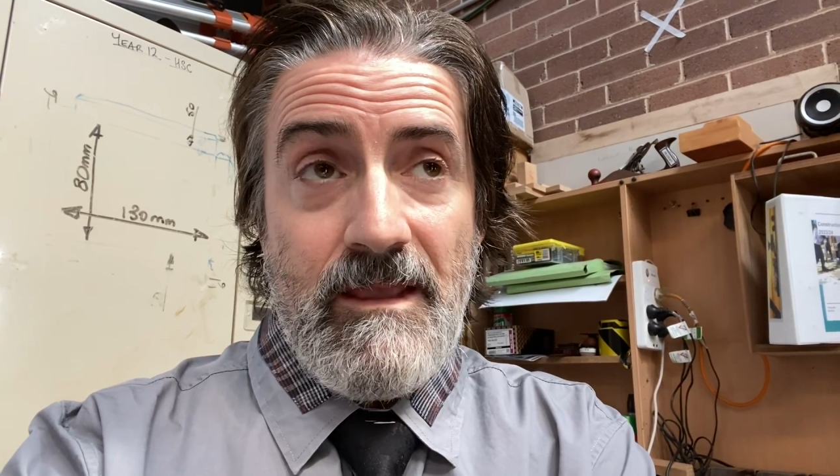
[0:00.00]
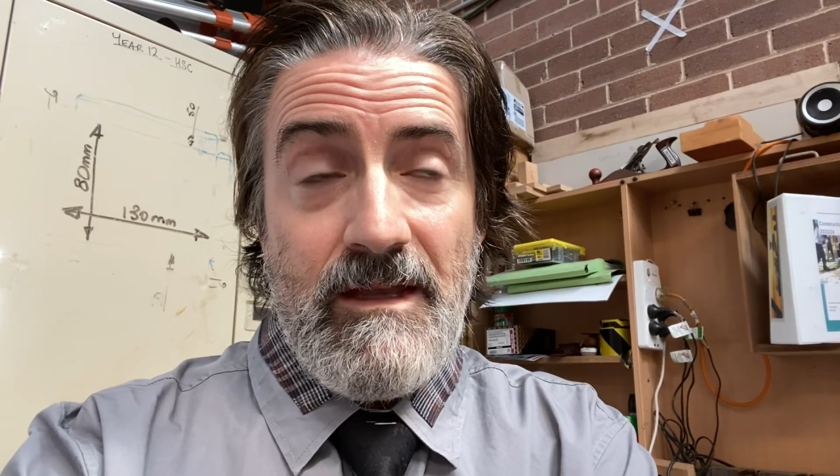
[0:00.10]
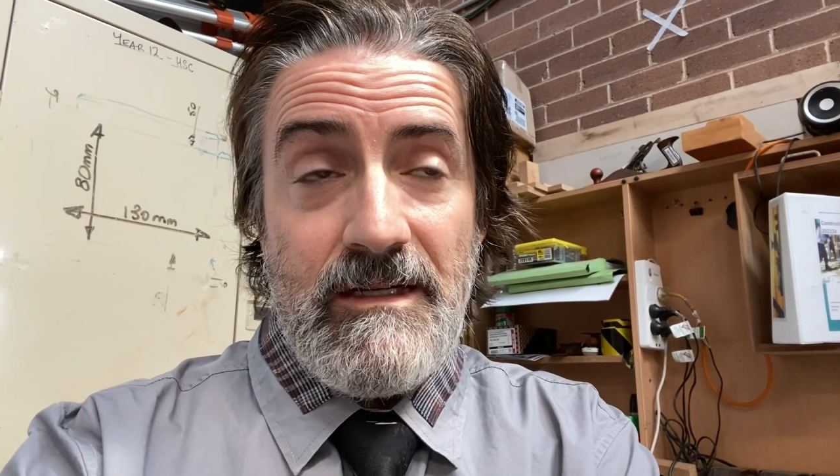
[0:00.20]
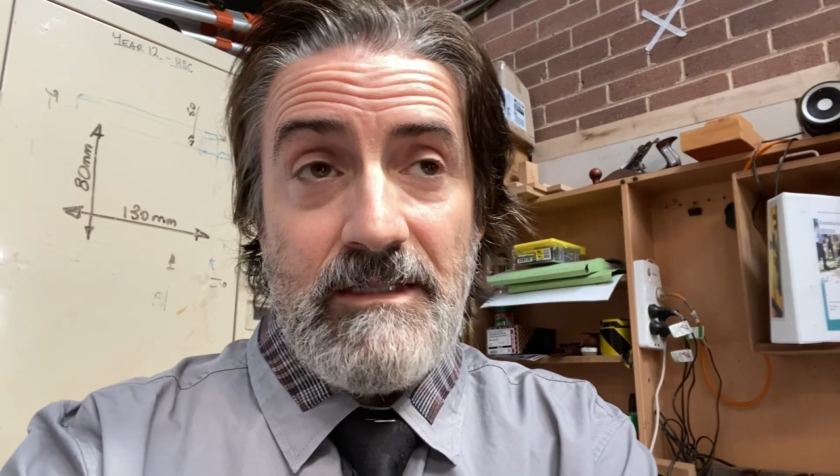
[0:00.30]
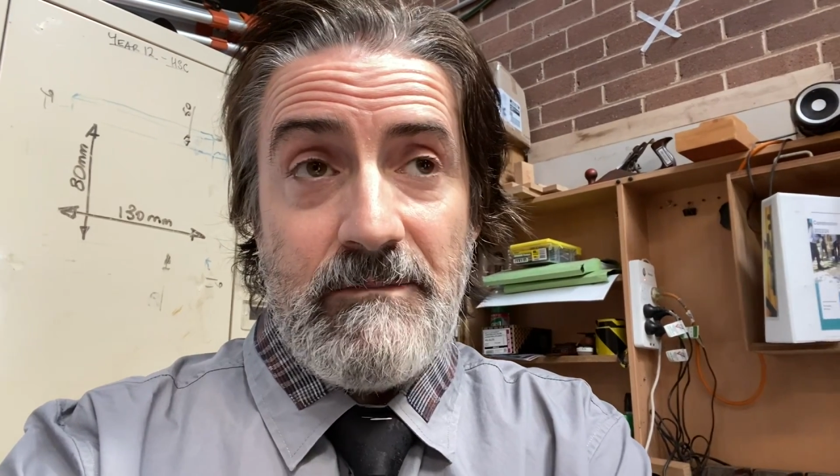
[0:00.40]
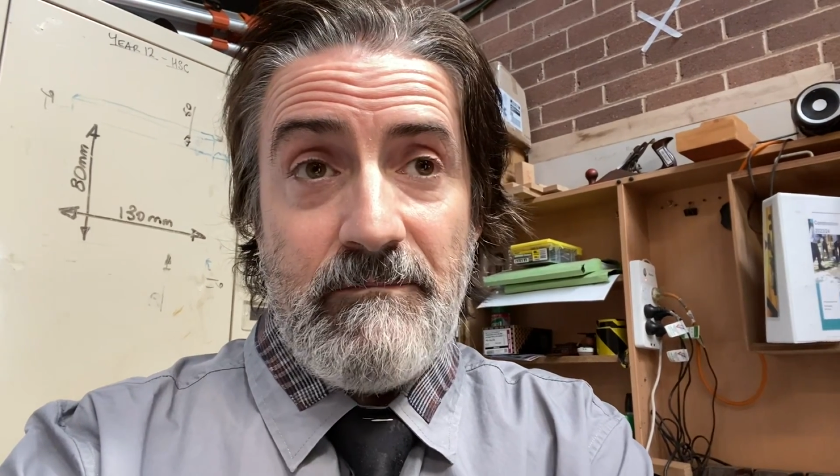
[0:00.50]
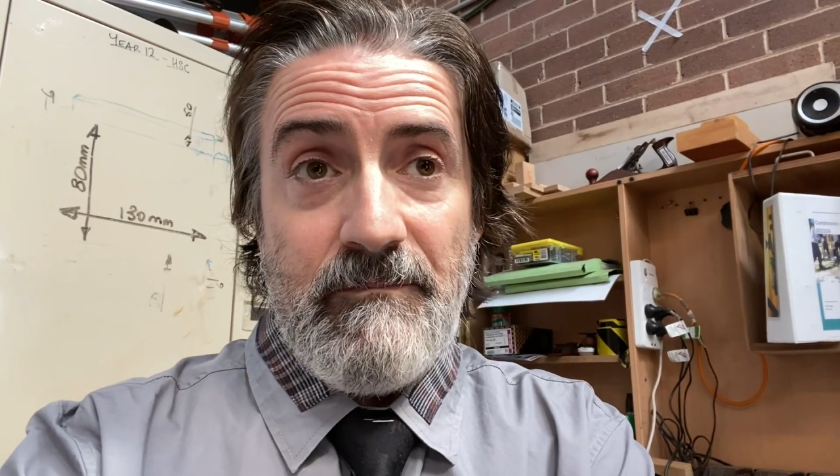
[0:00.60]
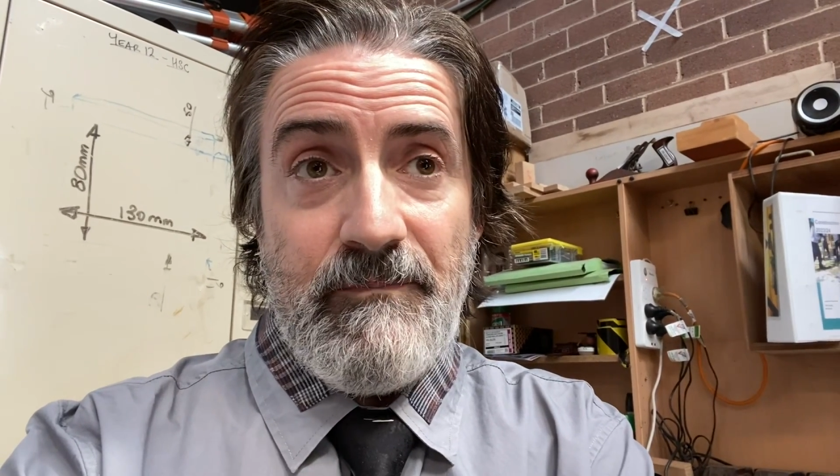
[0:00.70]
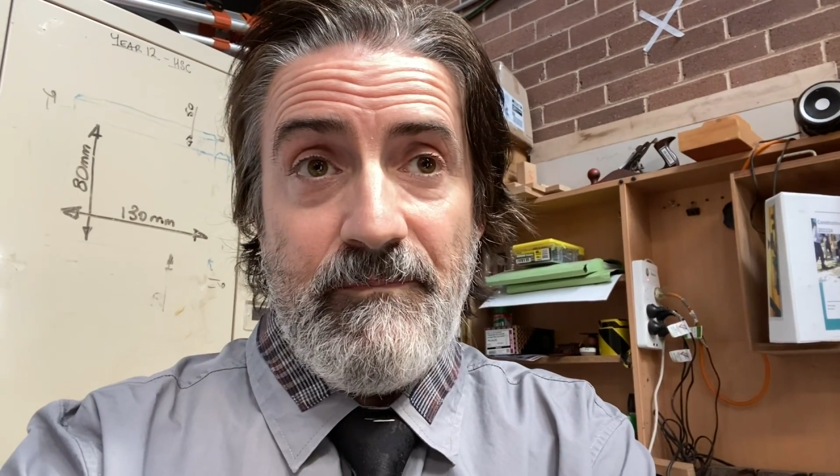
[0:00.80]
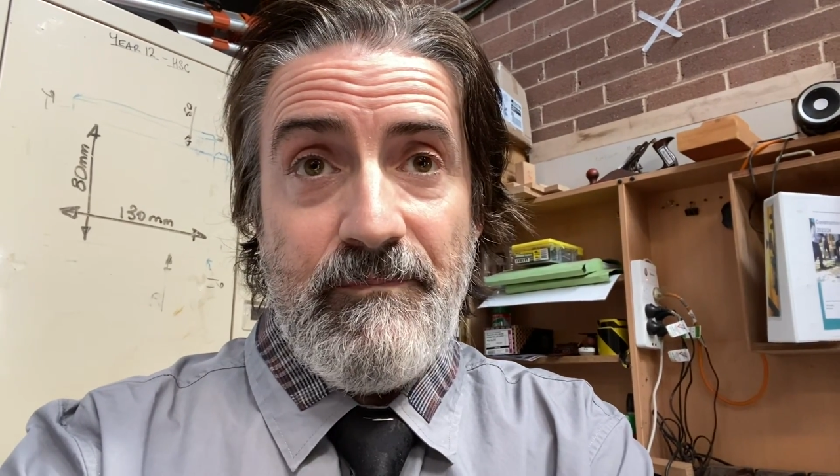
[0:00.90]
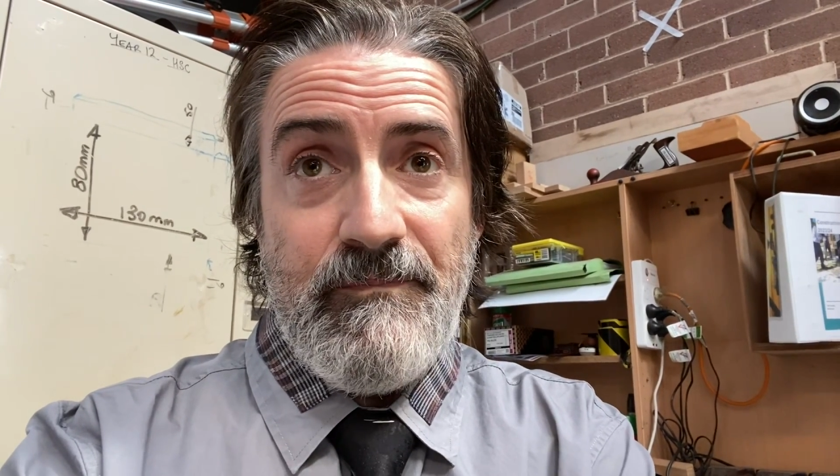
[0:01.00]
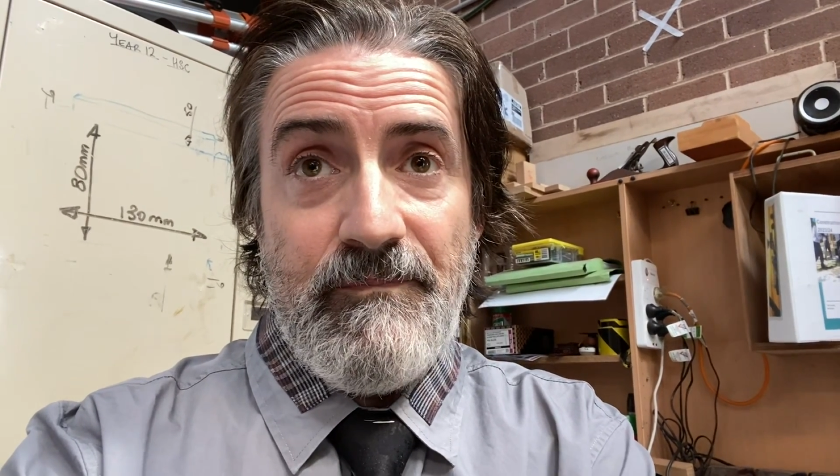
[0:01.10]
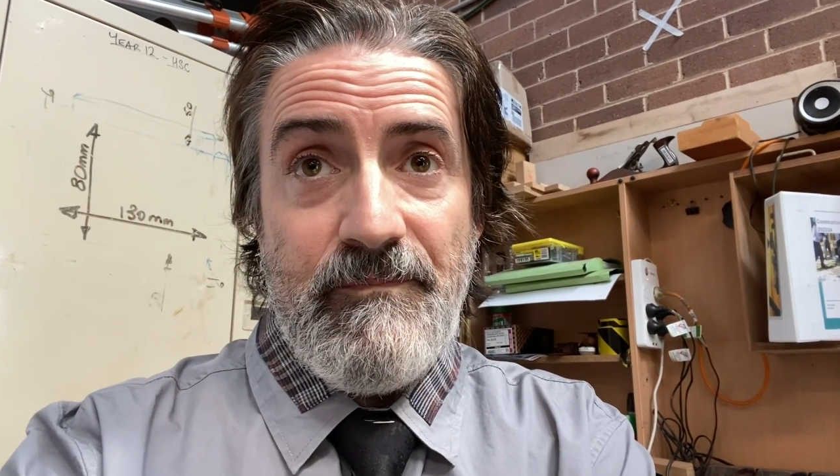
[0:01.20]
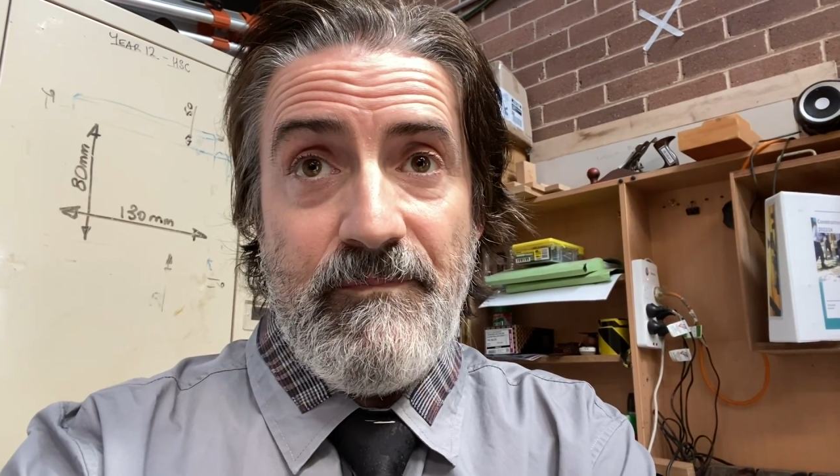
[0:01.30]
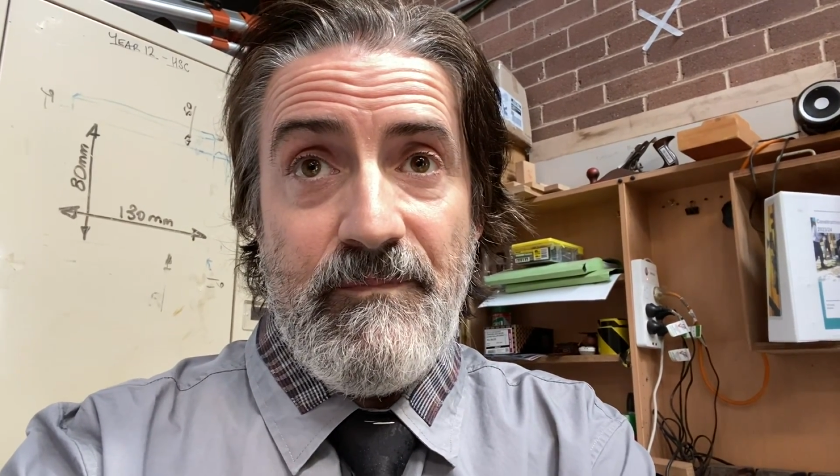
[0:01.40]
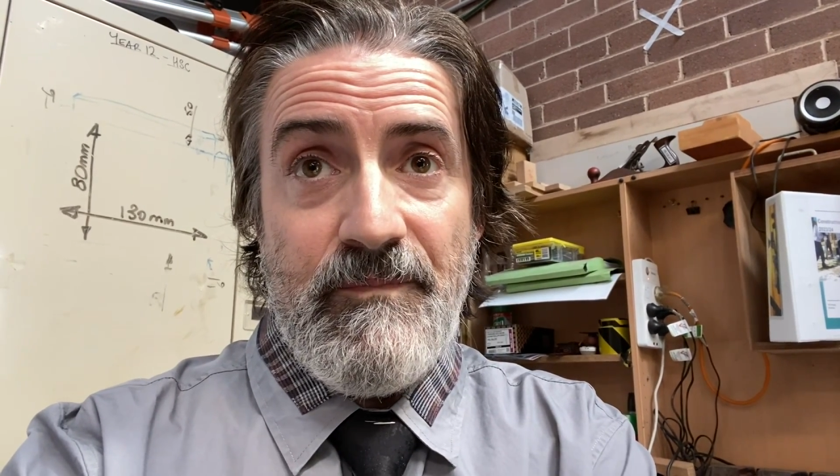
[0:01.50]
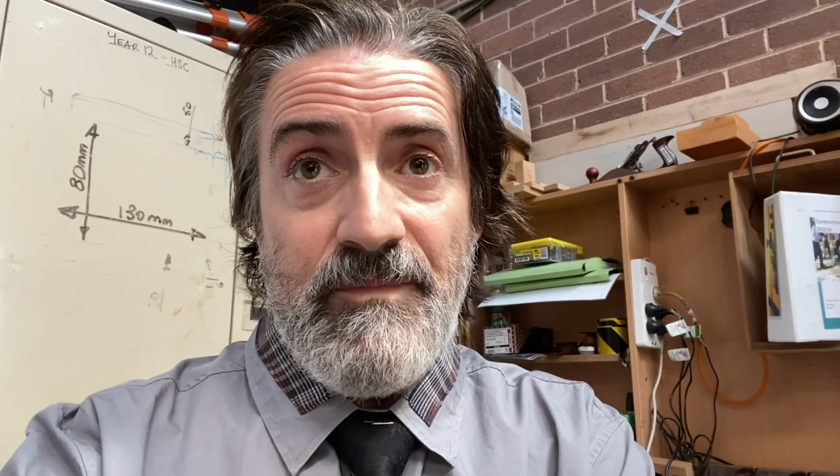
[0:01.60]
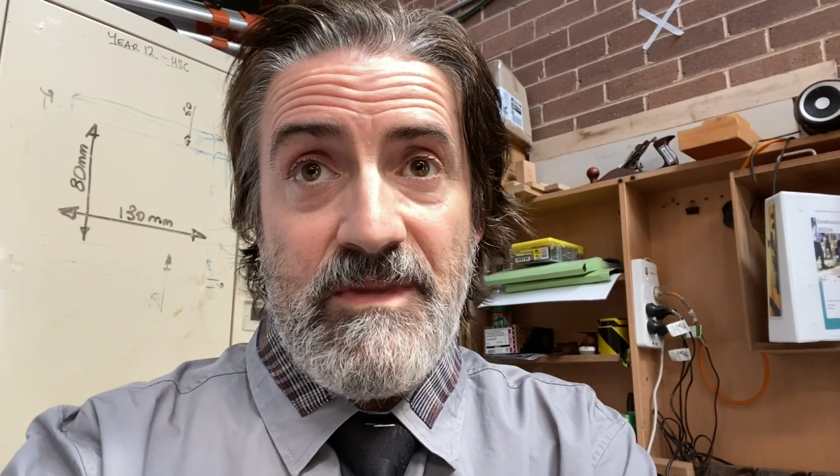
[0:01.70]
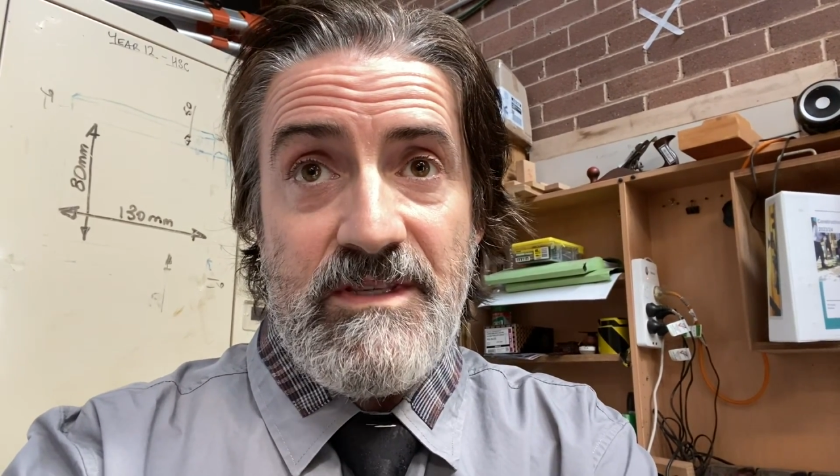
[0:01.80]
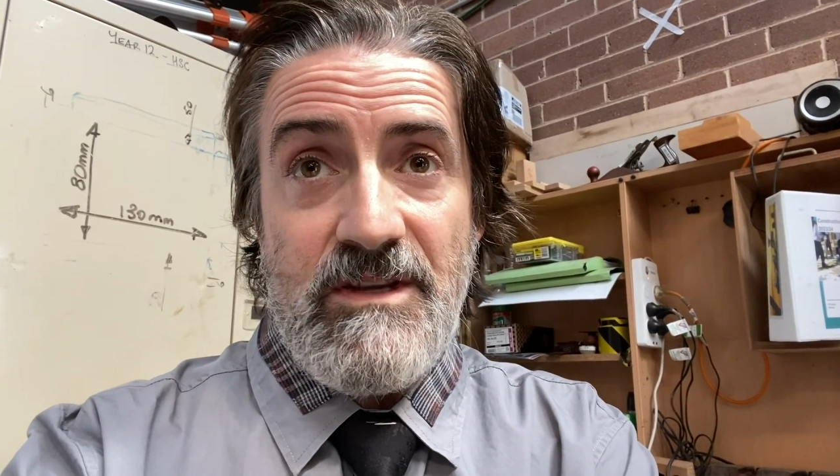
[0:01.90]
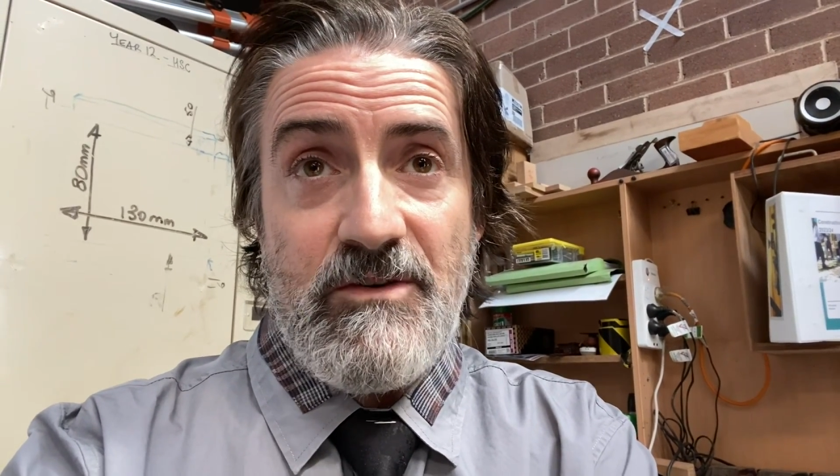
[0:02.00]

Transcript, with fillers: Um, so